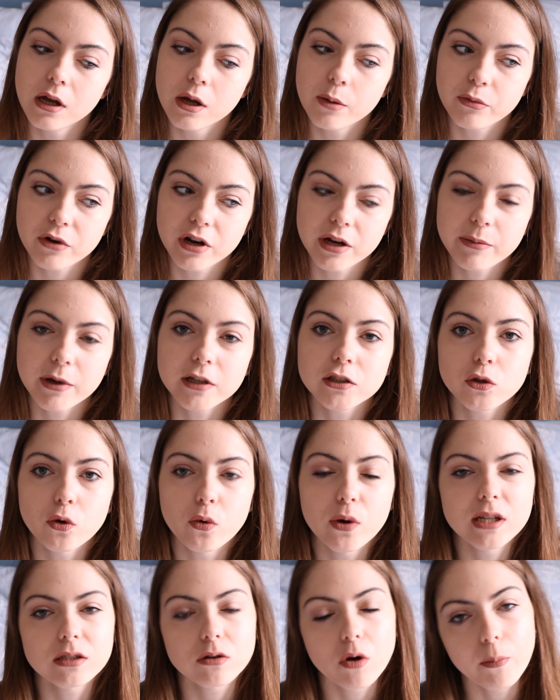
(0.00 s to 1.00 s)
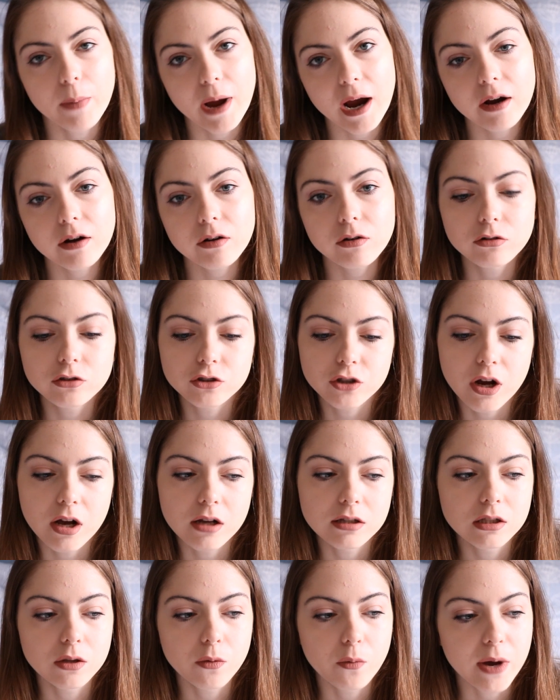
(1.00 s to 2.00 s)
pretty much always compare and
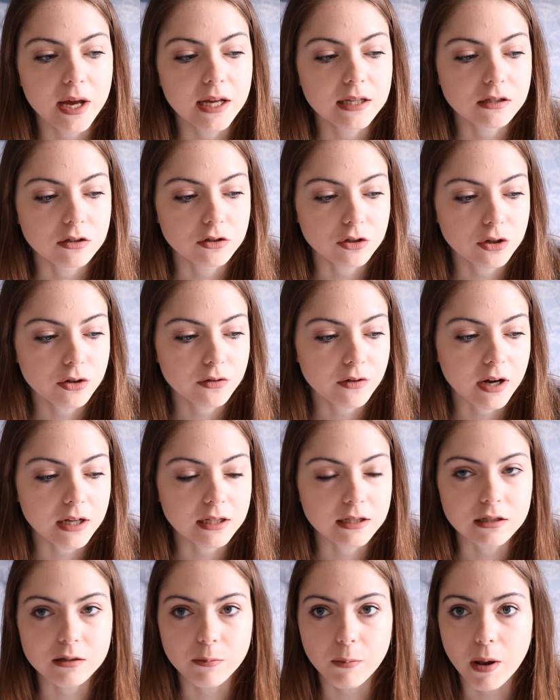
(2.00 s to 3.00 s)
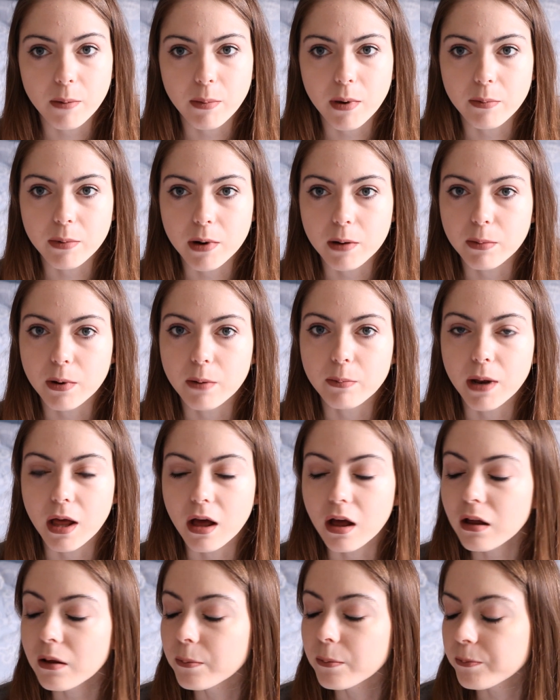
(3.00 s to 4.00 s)
contrast the ways the two writers blah blah blah blah
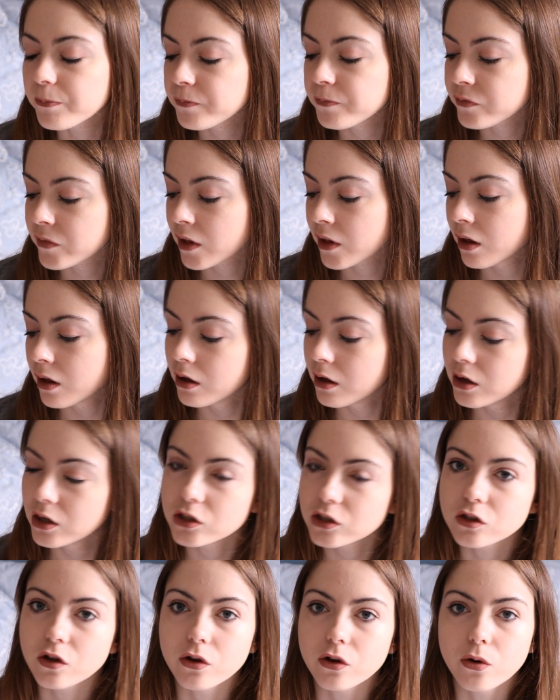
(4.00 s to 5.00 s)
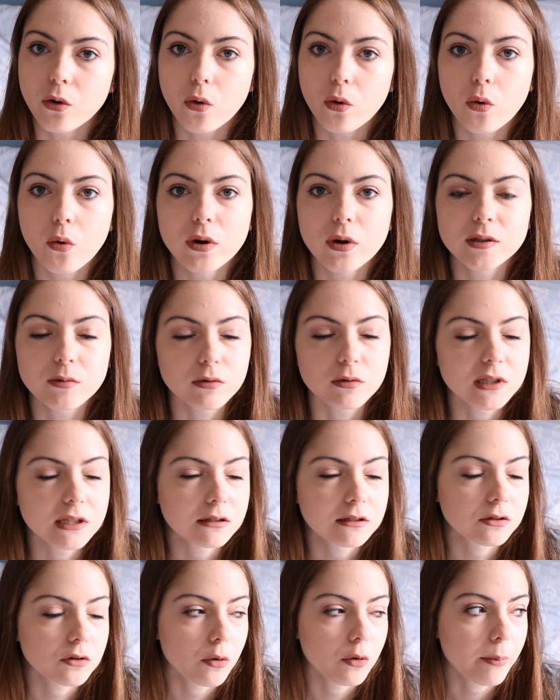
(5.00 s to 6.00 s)
blah. So you're always wanting
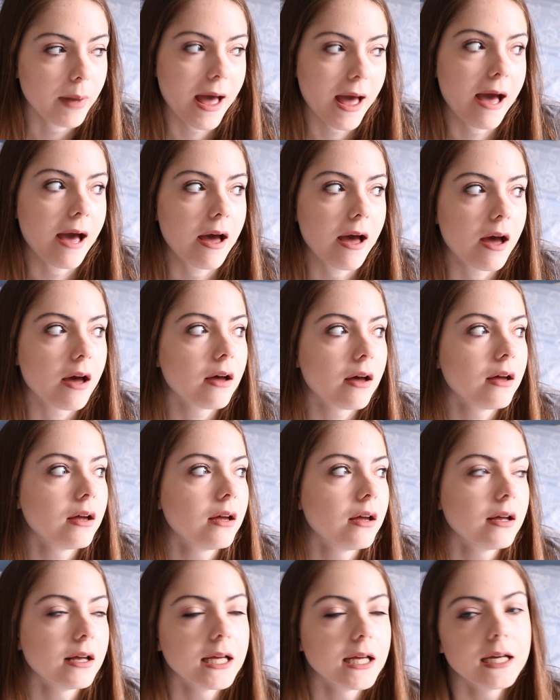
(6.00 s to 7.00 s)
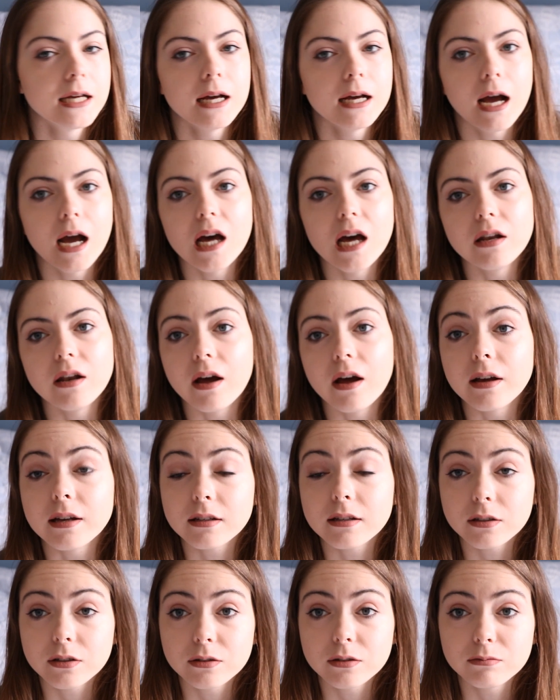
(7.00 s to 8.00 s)
to compare and like